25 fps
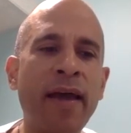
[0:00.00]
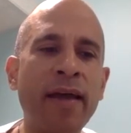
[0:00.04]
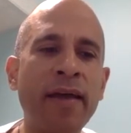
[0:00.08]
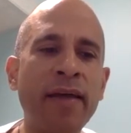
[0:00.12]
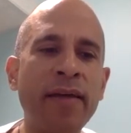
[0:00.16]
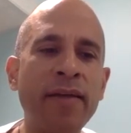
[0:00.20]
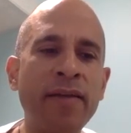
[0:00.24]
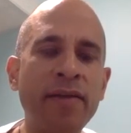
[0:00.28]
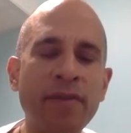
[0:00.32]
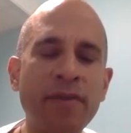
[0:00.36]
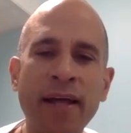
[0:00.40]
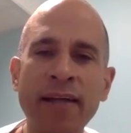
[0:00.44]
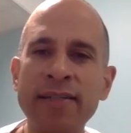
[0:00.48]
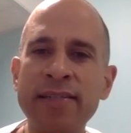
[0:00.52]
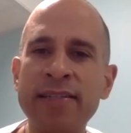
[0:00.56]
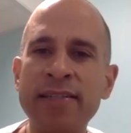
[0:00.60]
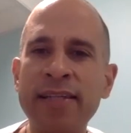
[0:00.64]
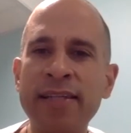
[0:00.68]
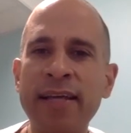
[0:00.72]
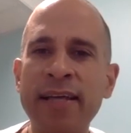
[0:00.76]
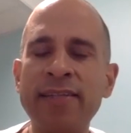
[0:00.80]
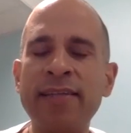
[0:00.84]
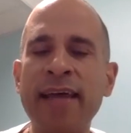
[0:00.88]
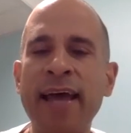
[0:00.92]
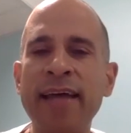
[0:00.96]
in the United
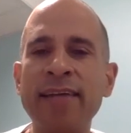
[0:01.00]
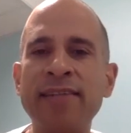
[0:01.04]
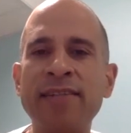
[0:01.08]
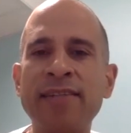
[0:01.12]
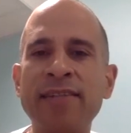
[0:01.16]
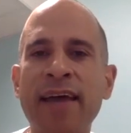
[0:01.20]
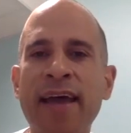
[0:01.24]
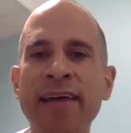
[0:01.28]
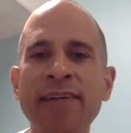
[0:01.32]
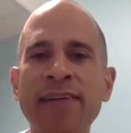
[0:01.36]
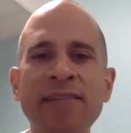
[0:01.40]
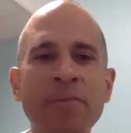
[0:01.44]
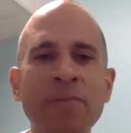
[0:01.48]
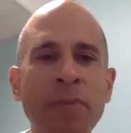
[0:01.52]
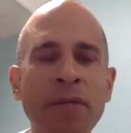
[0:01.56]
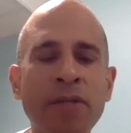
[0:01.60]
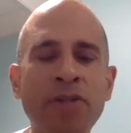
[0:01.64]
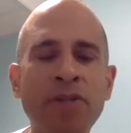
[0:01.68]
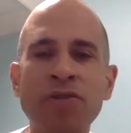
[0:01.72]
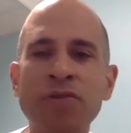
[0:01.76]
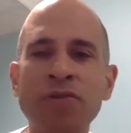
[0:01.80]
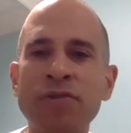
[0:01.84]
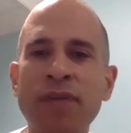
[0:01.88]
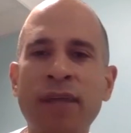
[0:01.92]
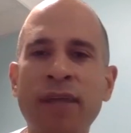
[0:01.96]
States had some
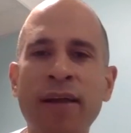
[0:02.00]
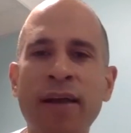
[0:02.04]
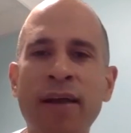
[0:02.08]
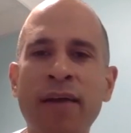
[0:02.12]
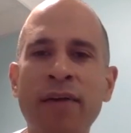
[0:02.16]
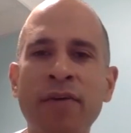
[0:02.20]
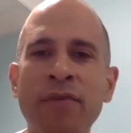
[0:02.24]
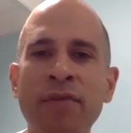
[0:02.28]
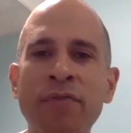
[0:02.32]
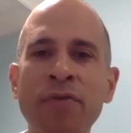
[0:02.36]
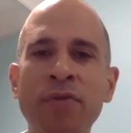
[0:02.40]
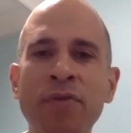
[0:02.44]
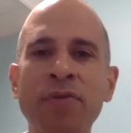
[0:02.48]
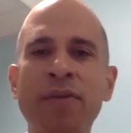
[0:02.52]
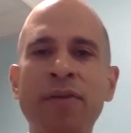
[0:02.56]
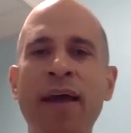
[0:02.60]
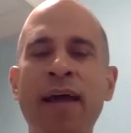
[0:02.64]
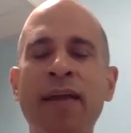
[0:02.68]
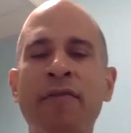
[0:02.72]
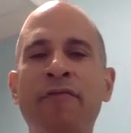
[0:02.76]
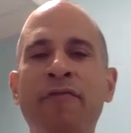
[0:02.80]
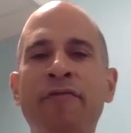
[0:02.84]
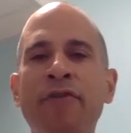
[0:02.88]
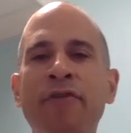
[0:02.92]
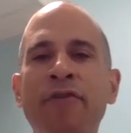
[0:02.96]
issues. I don't know if you could kind
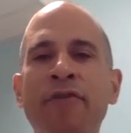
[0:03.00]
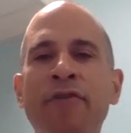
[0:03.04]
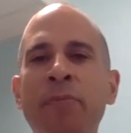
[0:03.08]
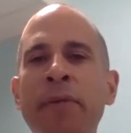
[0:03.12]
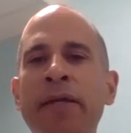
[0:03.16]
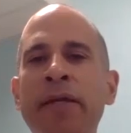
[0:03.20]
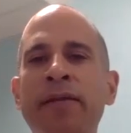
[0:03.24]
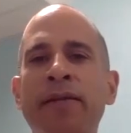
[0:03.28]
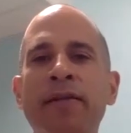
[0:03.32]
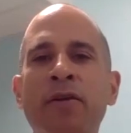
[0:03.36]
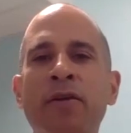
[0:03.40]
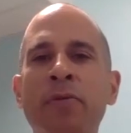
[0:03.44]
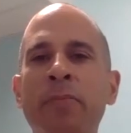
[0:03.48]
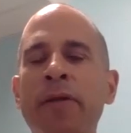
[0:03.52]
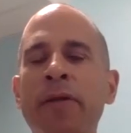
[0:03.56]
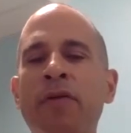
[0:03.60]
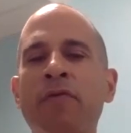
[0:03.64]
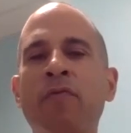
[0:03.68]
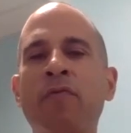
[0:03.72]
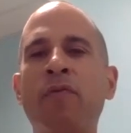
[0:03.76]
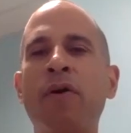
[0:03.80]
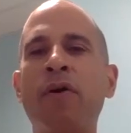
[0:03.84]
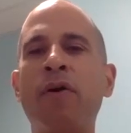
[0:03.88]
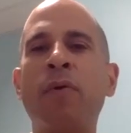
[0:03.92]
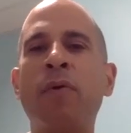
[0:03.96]
of fill me in a little bit
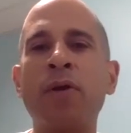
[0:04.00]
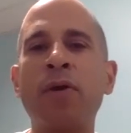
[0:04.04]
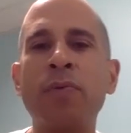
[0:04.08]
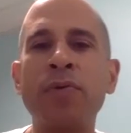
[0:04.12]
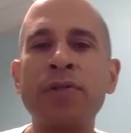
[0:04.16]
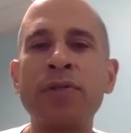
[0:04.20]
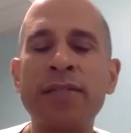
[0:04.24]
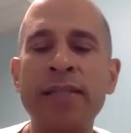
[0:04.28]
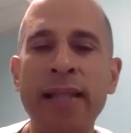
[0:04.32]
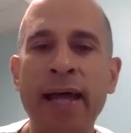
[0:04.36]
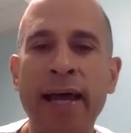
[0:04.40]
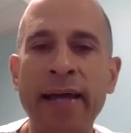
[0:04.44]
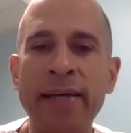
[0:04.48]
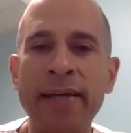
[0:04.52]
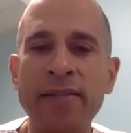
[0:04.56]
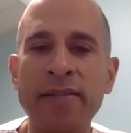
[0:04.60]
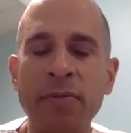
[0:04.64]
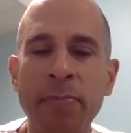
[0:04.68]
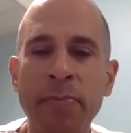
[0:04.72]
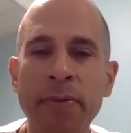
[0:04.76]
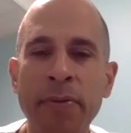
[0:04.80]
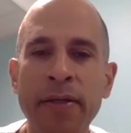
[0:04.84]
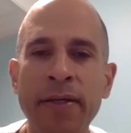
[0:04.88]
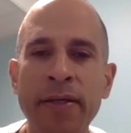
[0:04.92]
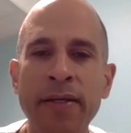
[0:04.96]
of what it was like to
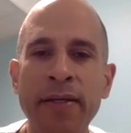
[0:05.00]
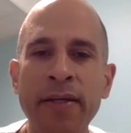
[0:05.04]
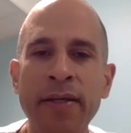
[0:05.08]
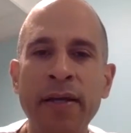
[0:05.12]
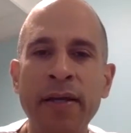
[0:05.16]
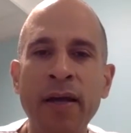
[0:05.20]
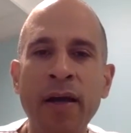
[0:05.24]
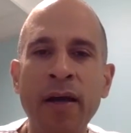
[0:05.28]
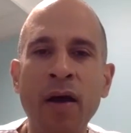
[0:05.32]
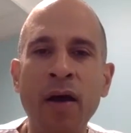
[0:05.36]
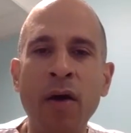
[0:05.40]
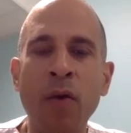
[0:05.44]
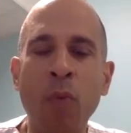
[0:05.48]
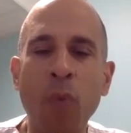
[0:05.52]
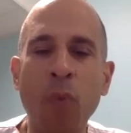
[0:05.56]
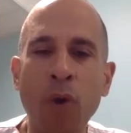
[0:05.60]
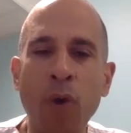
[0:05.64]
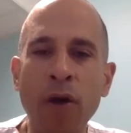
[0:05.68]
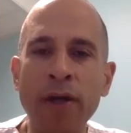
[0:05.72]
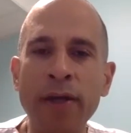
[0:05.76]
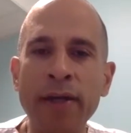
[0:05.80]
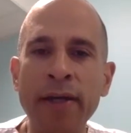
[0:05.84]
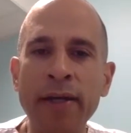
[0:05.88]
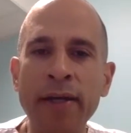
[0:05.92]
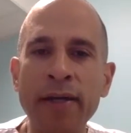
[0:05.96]
be
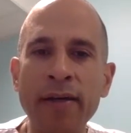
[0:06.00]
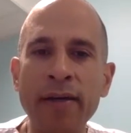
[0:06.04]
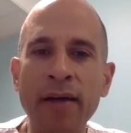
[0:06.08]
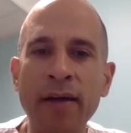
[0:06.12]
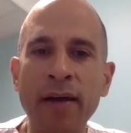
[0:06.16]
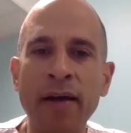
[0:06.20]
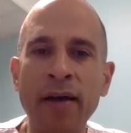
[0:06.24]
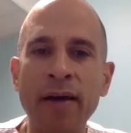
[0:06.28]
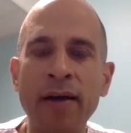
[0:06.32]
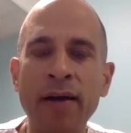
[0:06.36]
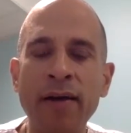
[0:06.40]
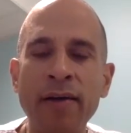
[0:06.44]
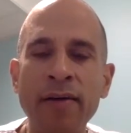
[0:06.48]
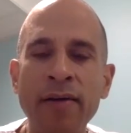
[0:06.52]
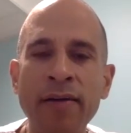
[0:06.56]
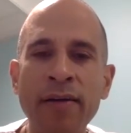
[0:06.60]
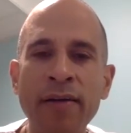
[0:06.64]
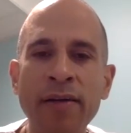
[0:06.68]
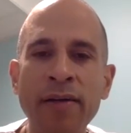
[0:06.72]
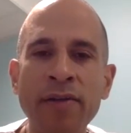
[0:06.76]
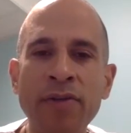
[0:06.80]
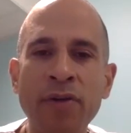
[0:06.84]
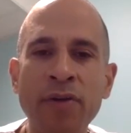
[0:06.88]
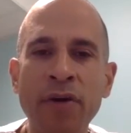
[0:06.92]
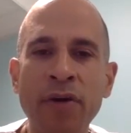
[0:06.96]
working
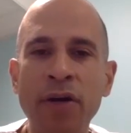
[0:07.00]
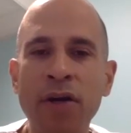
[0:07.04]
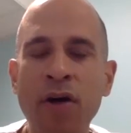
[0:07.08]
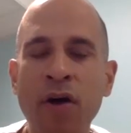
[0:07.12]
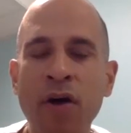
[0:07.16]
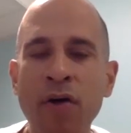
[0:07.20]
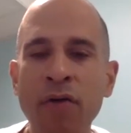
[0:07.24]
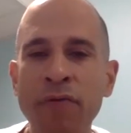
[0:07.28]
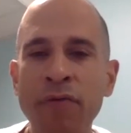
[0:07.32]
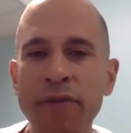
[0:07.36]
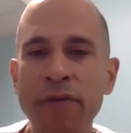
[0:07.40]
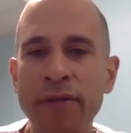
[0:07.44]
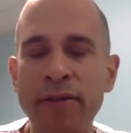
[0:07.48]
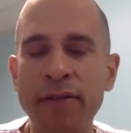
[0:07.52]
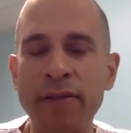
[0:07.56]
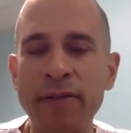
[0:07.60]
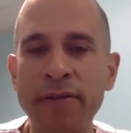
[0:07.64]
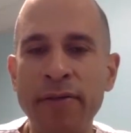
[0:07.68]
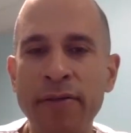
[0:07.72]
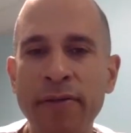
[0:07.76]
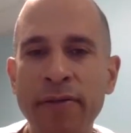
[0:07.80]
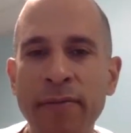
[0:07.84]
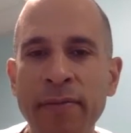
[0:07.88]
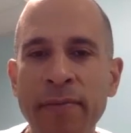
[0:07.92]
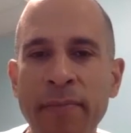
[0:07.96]
during COVID
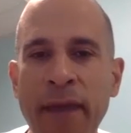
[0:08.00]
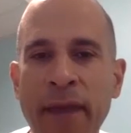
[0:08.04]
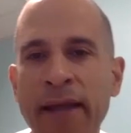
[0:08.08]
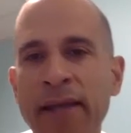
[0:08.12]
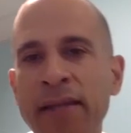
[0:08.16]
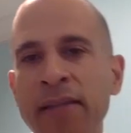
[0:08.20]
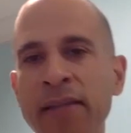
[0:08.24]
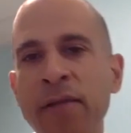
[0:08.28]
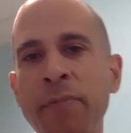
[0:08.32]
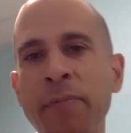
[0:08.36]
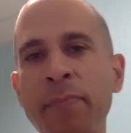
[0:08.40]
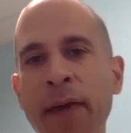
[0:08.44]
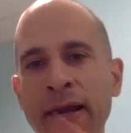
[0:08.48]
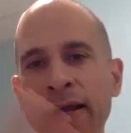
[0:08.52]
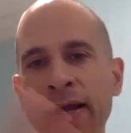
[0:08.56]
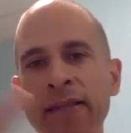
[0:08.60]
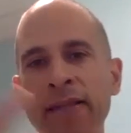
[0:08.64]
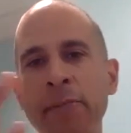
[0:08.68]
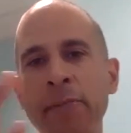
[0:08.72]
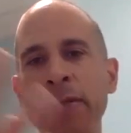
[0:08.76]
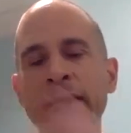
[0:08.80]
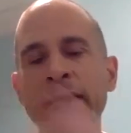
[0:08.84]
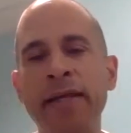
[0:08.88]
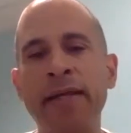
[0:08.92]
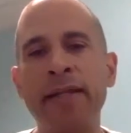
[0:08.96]
back in the
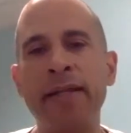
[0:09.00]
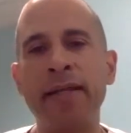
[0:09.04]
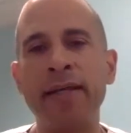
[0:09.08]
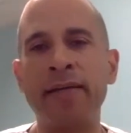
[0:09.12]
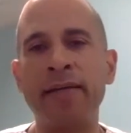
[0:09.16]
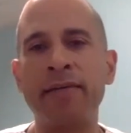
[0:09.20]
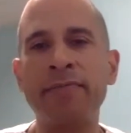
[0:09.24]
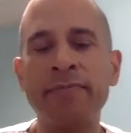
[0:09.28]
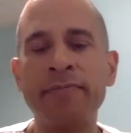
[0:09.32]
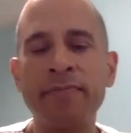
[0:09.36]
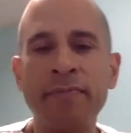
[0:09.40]
beginning.